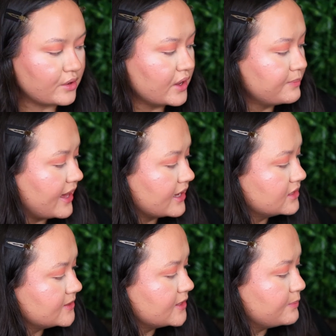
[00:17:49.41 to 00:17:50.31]
going back
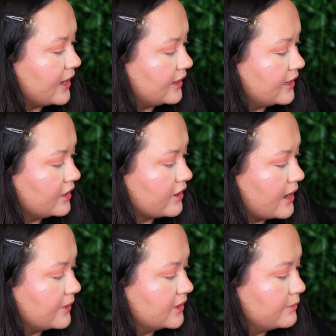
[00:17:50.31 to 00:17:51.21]
into the palette and
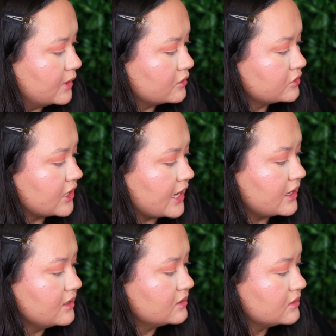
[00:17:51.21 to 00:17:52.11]
grabbing the middle
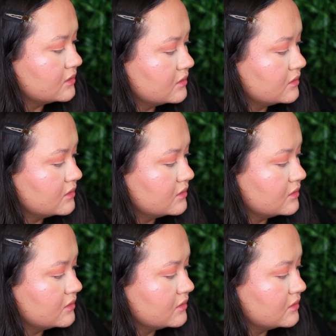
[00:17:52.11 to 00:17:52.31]
shade.